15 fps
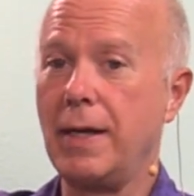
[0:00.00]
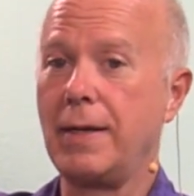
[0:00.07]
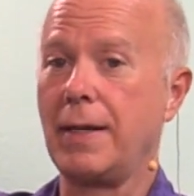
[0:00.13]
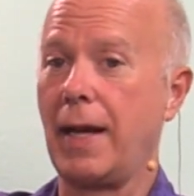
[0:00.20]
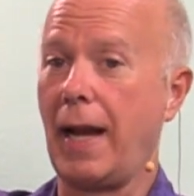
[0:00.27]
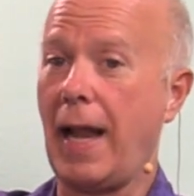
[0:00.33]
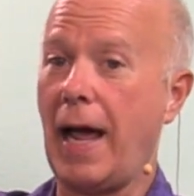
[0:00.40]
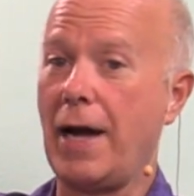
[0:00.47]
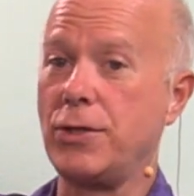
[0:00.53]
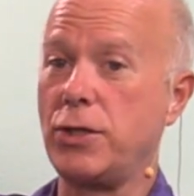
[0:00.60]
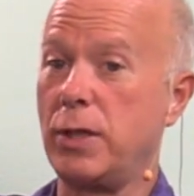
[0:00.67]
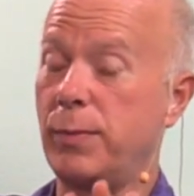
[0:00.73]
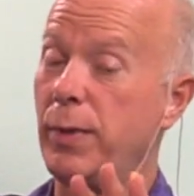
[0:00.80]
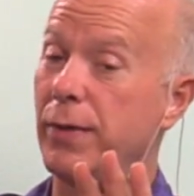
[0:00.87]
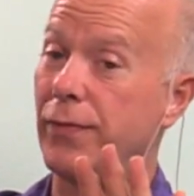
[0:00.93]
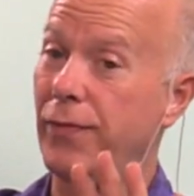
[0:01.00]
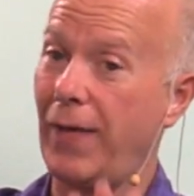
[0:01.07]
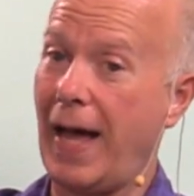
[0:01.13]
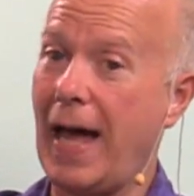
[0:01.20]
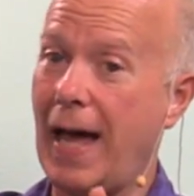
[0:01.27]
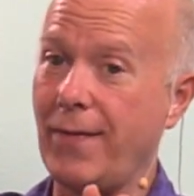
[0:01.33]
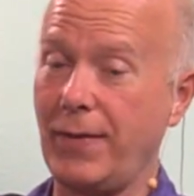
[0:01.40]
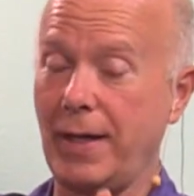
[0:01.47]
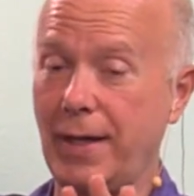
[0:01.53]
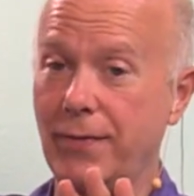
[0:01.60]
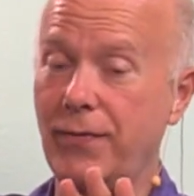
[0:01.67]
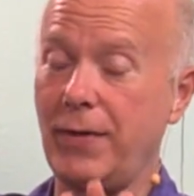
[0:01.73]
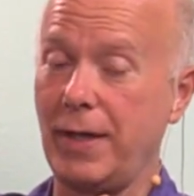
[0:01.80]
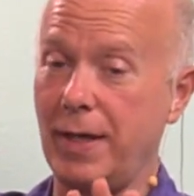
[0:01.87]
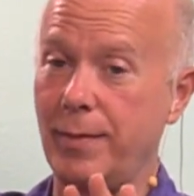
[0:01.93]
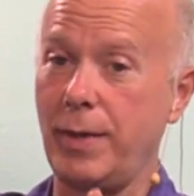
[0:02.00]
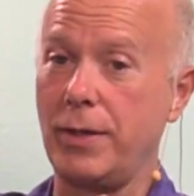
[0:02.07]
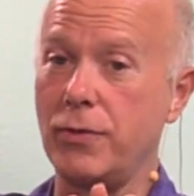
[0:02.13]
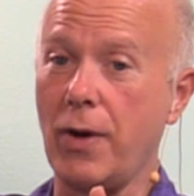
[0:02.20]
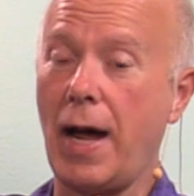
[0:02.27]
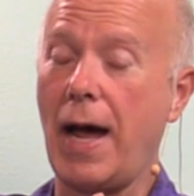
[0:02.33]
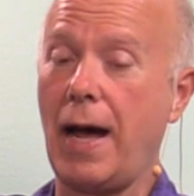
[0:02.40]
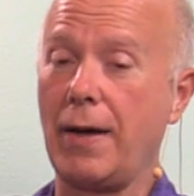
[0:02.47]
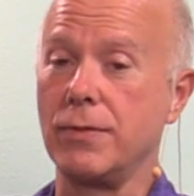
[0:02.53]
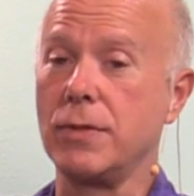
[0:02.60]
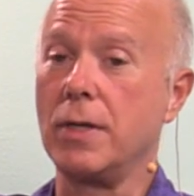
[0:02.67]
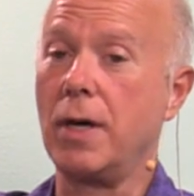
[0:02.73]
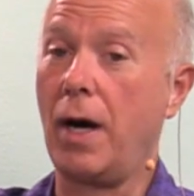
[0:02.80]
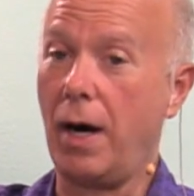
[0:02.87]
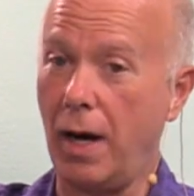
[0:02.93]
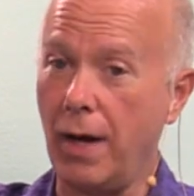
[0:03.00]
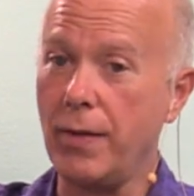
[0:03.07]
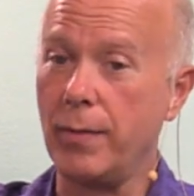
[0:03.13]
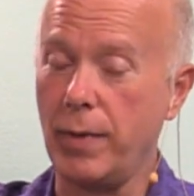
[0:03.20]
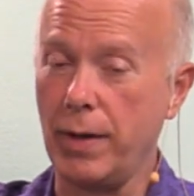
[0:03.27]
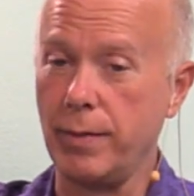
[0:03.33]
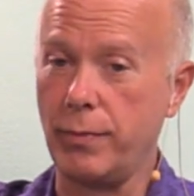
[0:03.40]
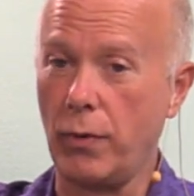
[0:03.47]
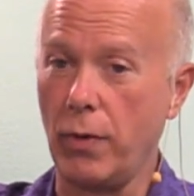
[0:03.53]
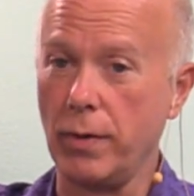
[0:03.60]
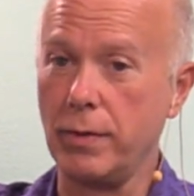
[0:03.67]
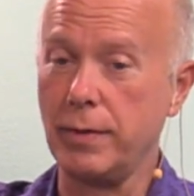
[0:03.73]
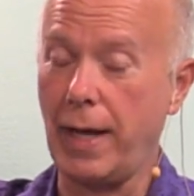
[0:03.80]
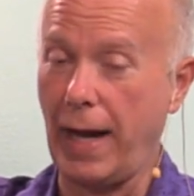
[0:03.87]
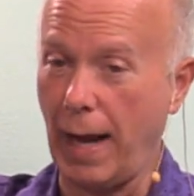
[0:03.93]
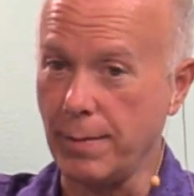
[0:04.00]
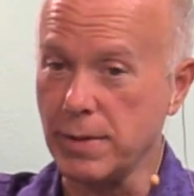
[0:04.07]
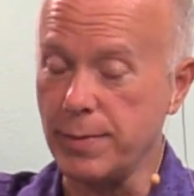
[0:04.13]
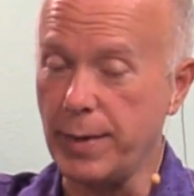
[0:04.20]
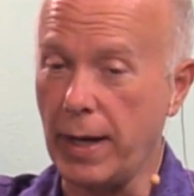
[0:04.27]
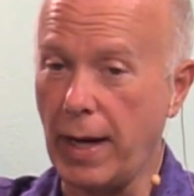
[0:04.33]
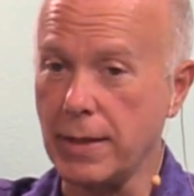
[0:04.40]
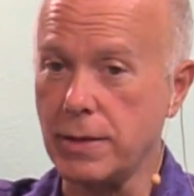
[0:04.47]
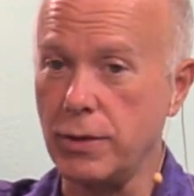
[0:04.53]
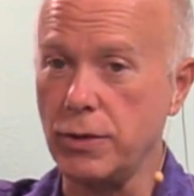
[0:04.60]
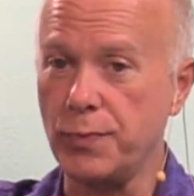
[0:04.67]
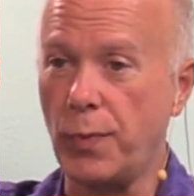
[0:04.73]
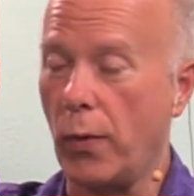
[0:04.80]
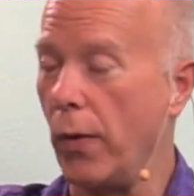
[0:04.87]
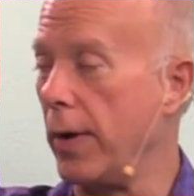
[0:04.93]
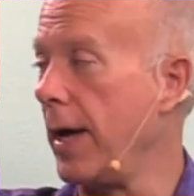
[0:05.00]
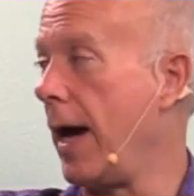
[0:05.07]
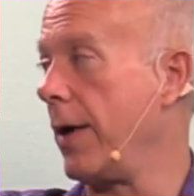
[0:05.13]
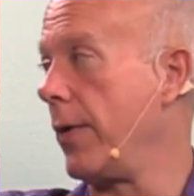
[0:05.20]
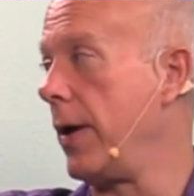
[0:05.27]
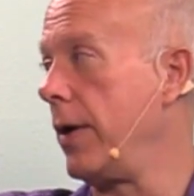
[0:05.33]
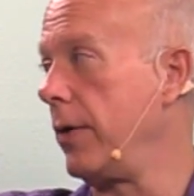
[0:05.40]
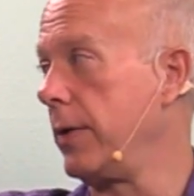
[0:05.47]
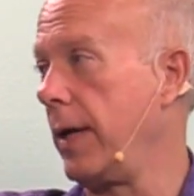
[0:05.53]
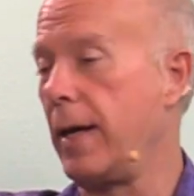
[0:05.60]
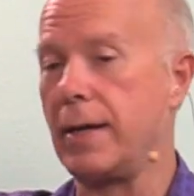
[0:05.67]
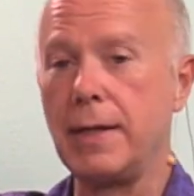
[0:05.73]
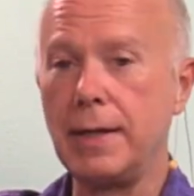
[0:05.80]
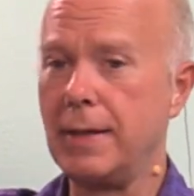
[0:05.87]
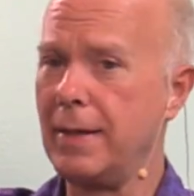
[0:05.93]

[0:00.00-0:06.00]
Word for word: that allows you to put five NVMe drives on the motherboard. That happens to be an ASUS board. How do I know that?